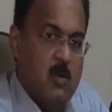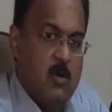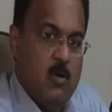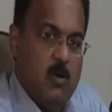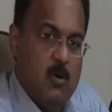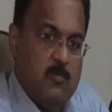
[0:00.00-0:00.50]

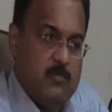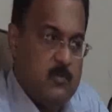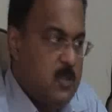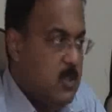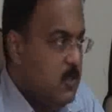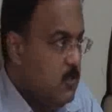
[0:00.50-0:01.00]
of
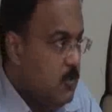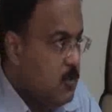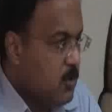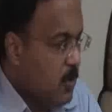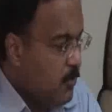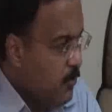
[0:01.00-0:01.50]
the use
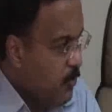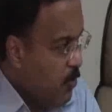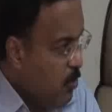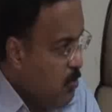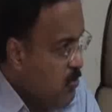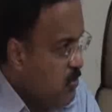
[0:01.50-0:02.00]
of
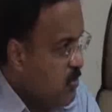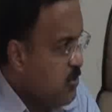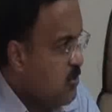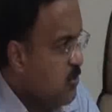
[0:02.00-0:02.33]
force